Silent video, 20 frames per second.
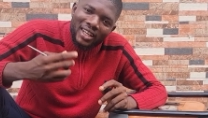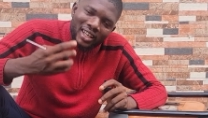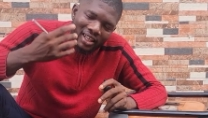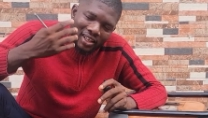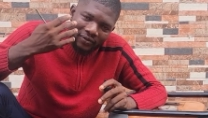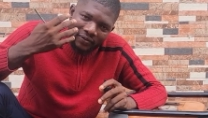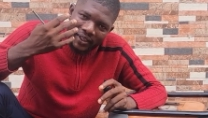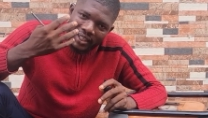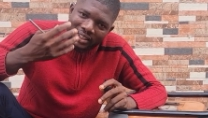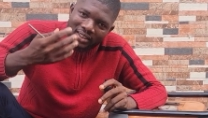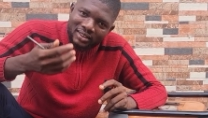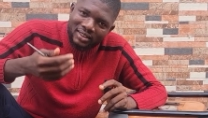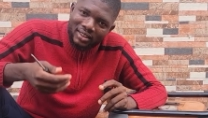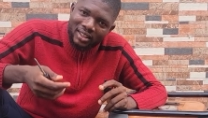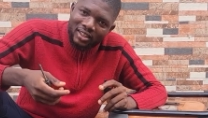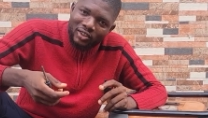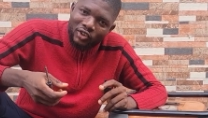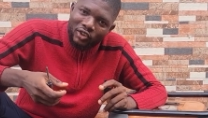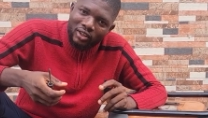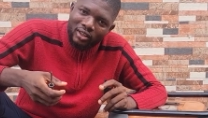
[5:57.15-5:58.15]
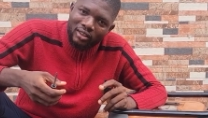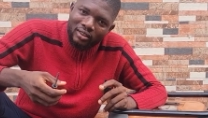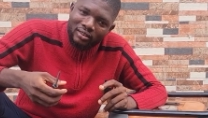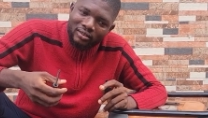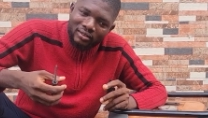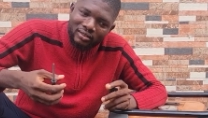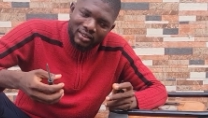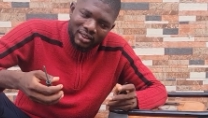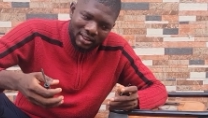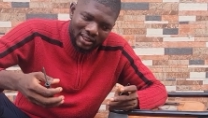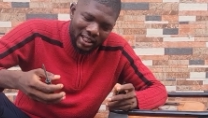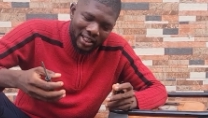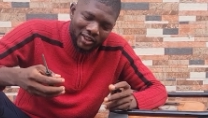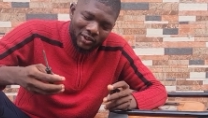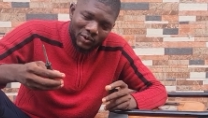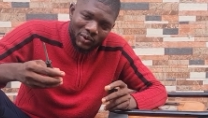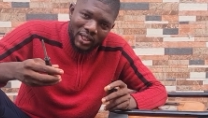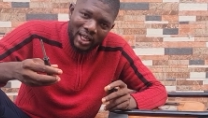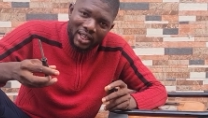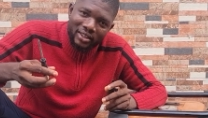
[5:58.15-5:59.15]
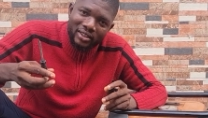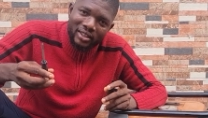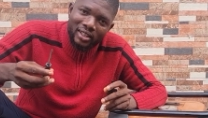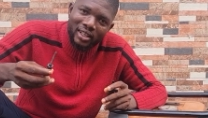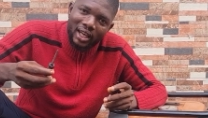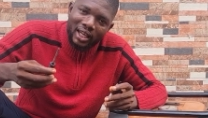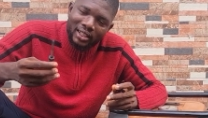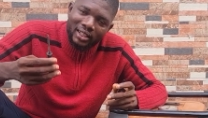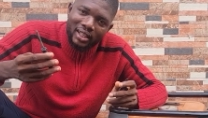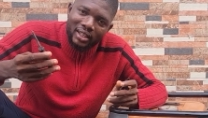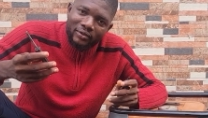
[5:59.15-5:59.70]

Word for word: If I take decide to carry an